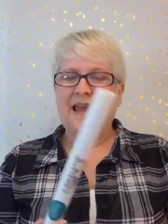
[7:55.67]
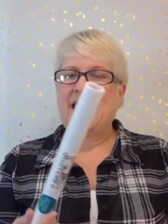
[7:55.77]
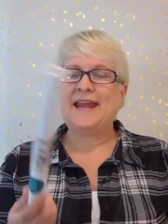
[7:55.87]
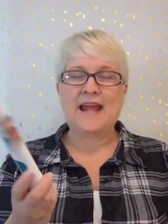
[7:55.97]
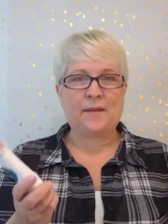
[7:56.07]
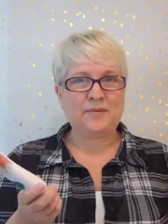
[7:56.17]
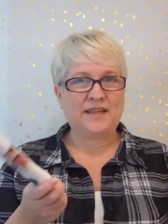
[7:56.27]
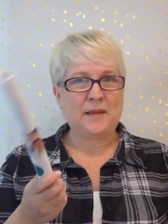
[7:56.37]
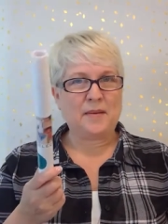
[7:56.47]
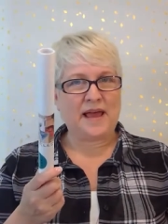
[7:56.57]
an
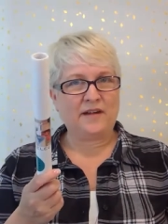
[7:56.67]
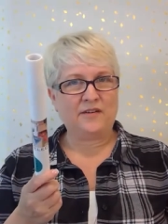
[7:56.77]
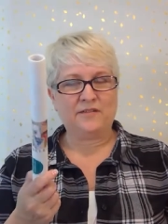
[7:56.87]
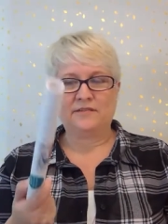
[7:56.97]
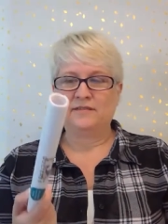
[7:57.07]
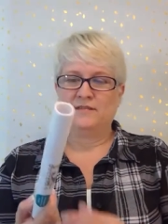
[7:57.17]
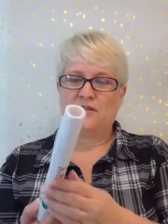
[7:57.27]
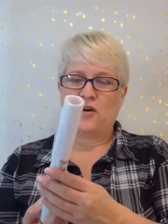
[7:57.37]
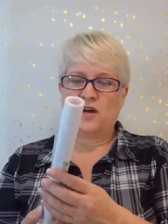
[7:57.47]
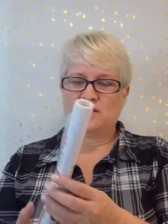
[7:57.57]
applique pattern
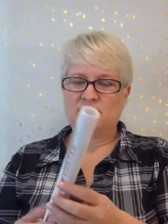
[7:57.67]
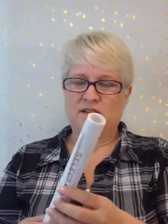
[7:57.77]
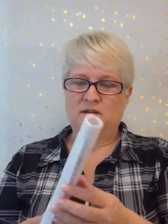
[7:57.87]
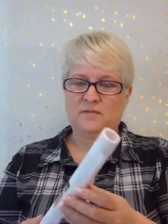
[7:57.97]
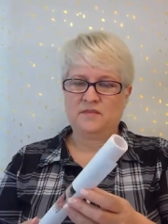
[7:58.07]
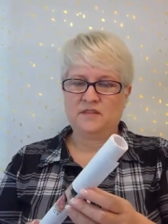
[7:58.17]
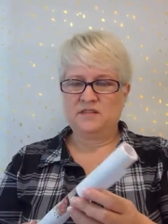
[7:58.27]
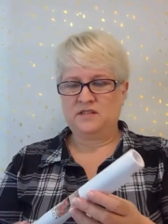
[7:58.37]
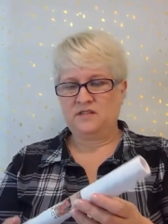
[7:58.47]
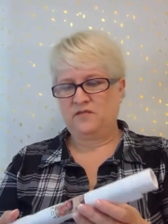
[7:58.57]
awesome
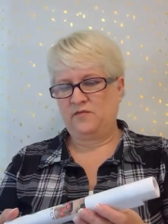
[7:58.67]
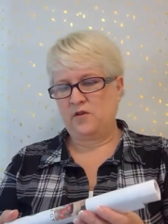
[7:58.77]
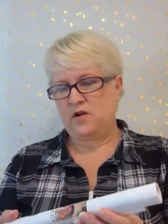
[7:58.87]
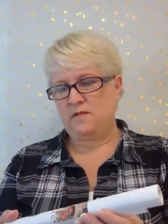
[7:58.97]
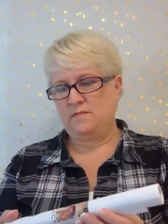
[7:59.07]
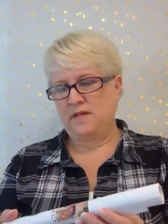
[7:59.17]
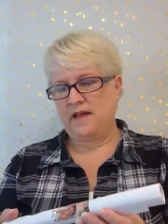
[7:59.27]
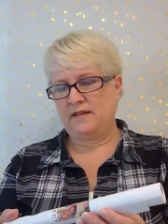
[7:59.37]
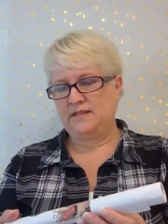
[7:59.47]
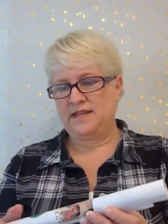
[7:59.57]
this is from alex